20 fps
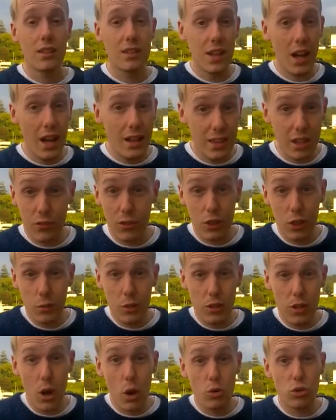And
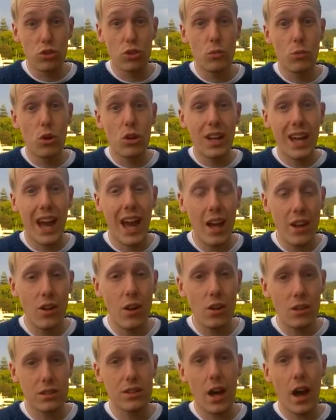scientifically, we know someone
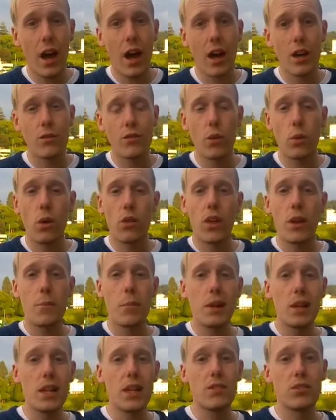cannot die for what
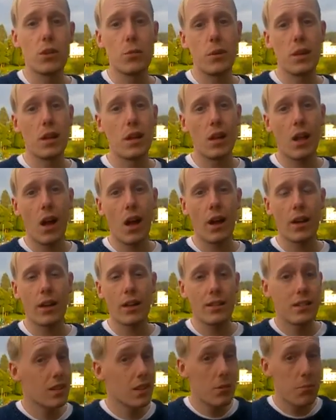they believe to be a
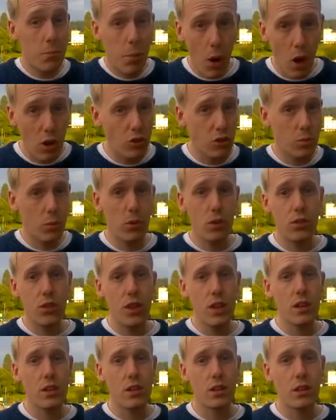lie. It's an impossible
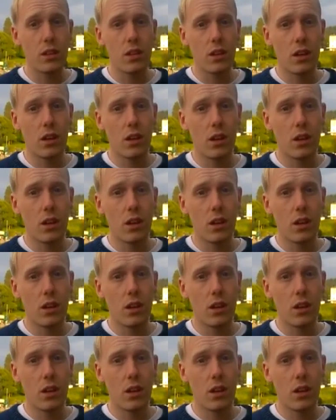thing.